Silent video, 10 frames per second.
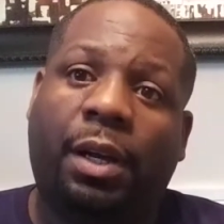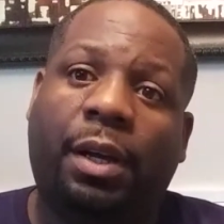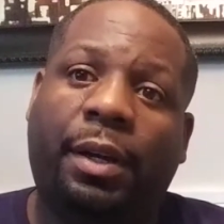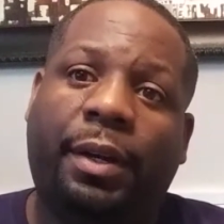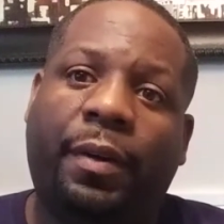
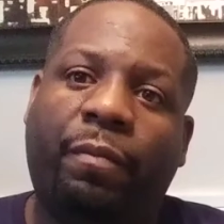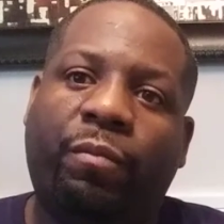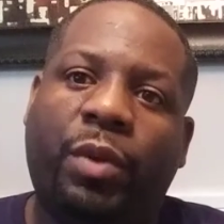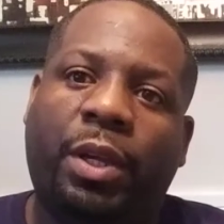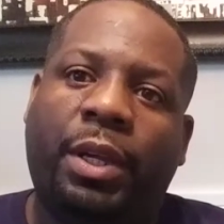Um,
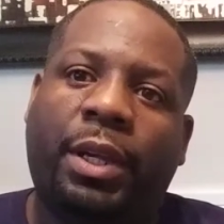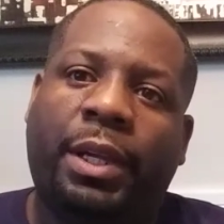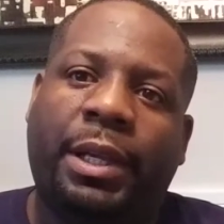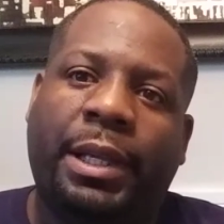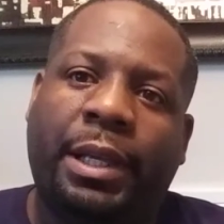
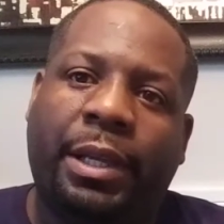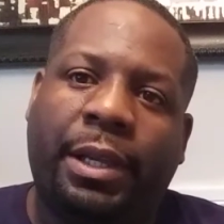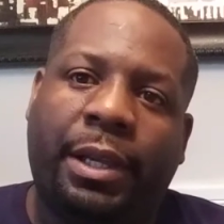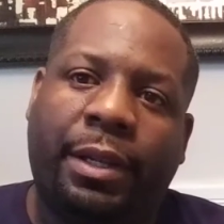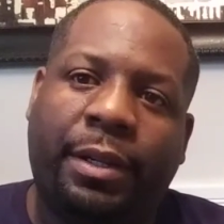
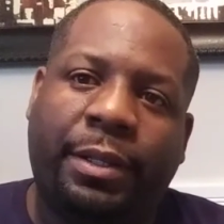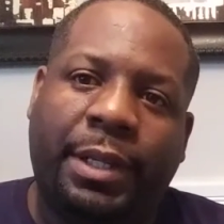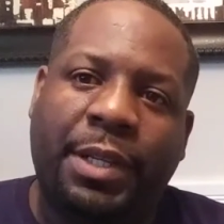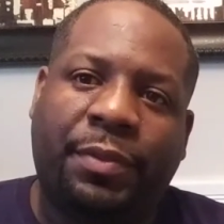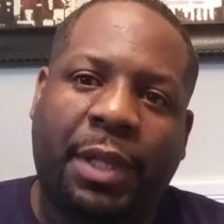
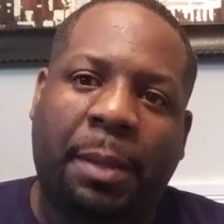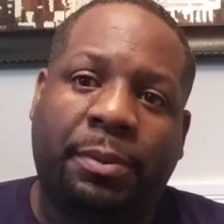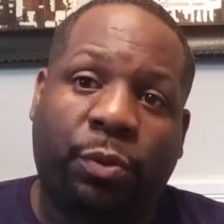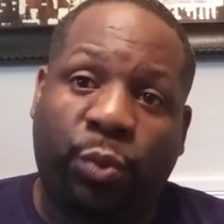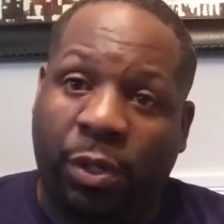these
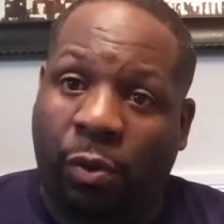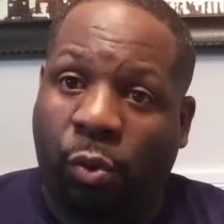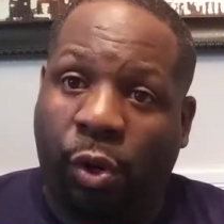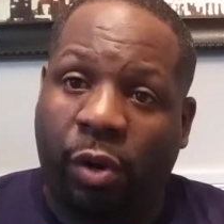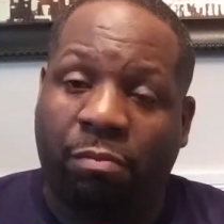steps will
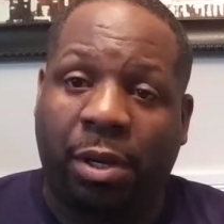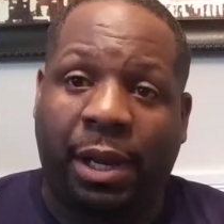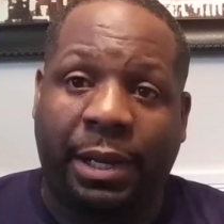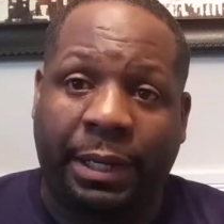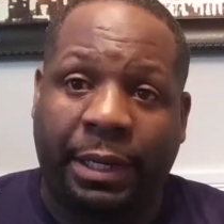work,
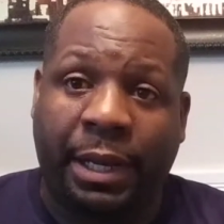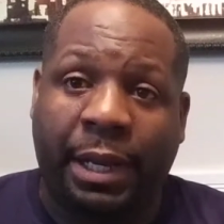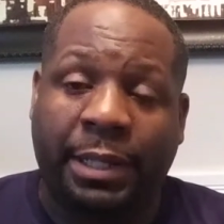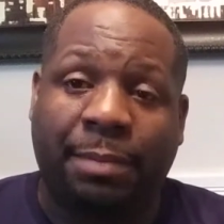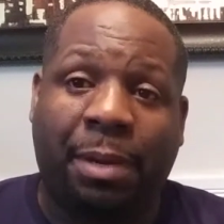but at the end of the
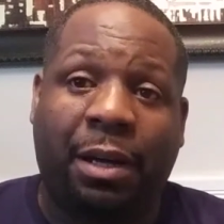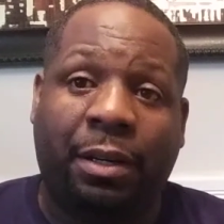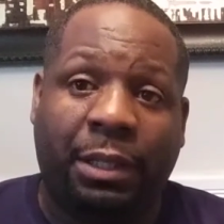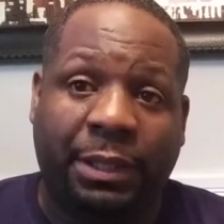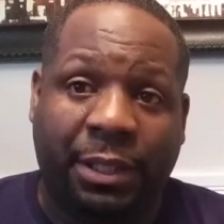day, it's
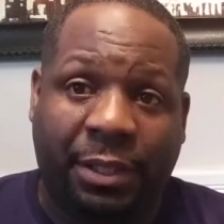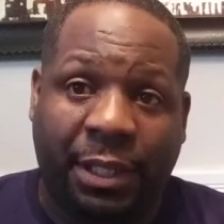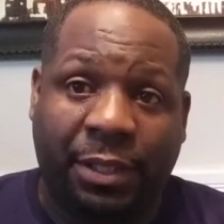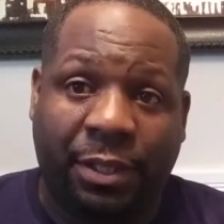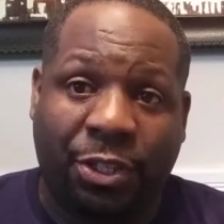about a
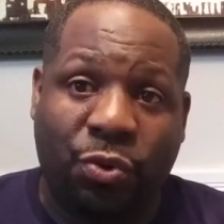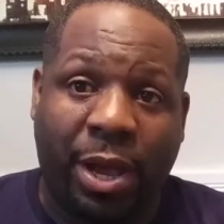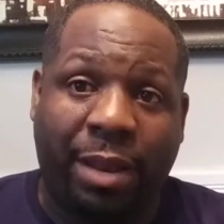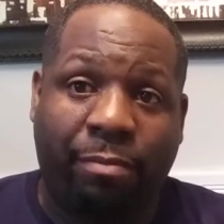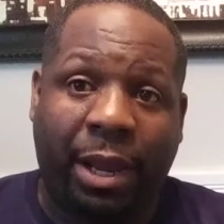decision. You
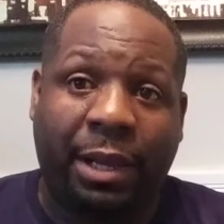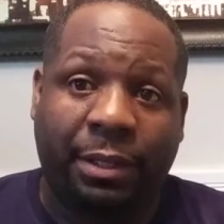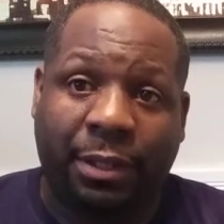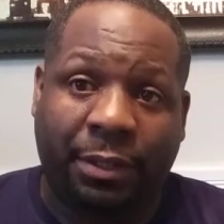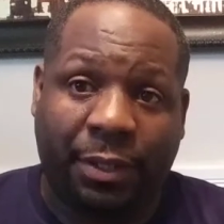got to
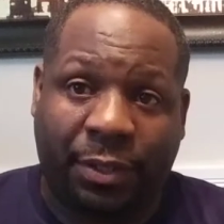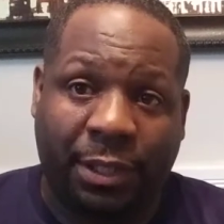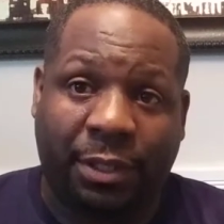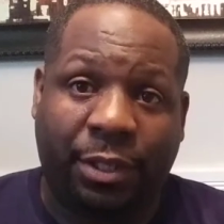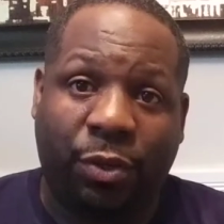make a
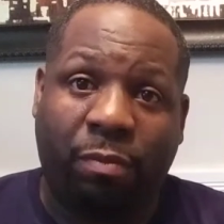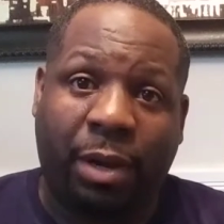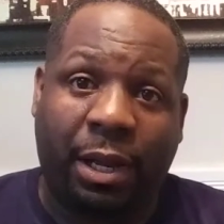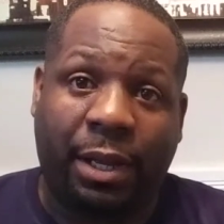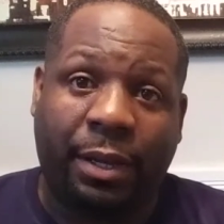decision in your
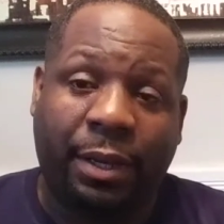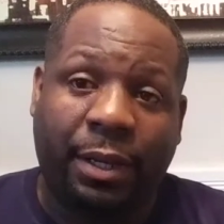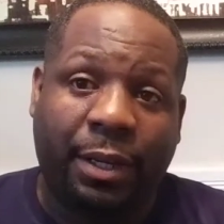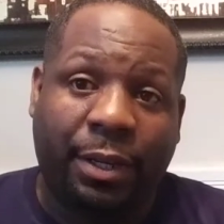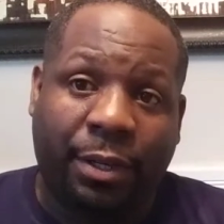mind.
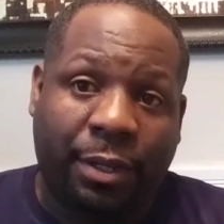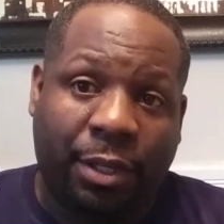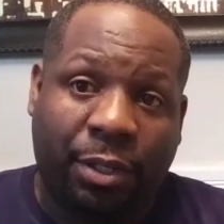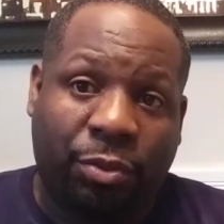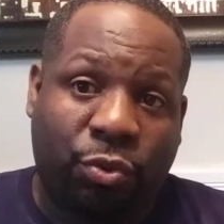
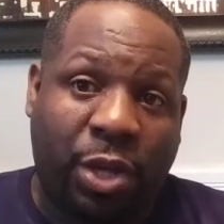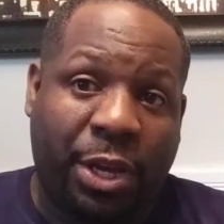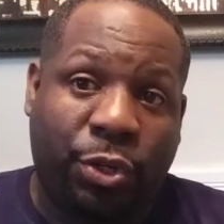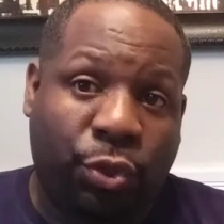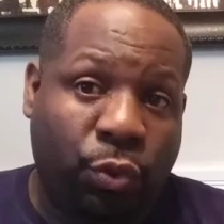You
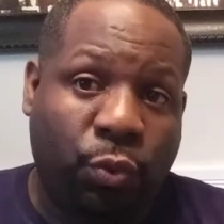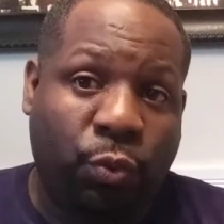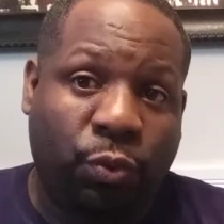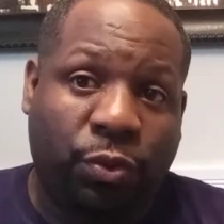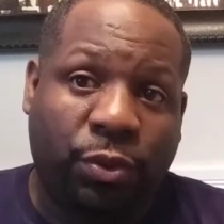got to
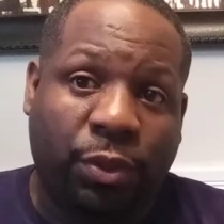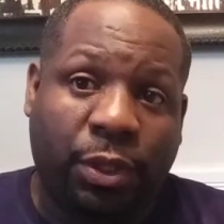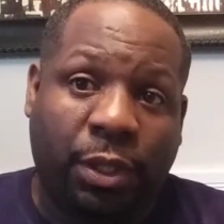choose